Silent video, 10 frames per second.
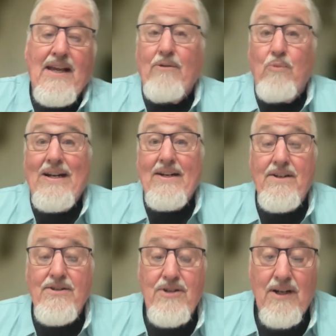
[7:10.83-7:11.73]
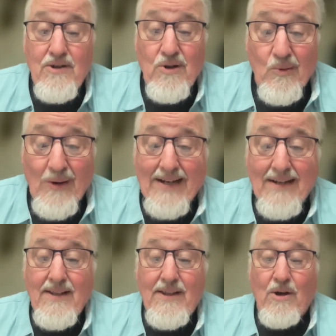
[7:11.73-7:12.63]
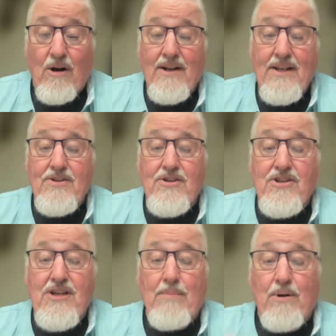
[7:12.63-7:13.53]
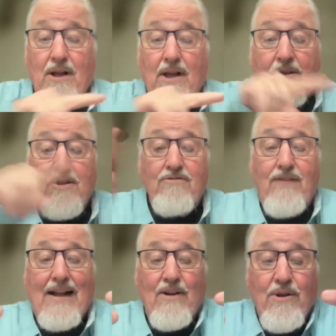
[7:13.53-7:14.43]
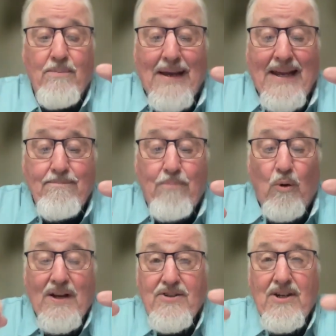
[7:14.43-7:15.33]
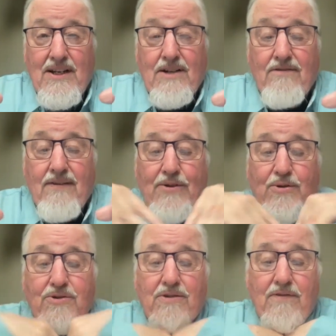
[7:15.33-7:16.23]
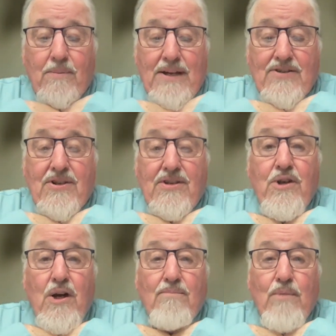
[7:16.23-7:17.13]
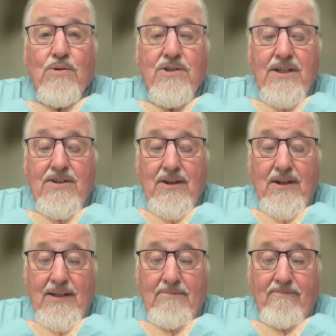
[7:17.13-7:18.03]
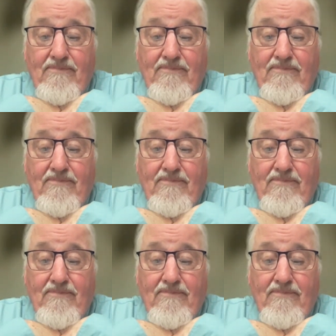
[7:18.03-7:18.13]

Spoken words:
and when it is done correctly, the audience is able to follow the main points and innovations of the message most easily.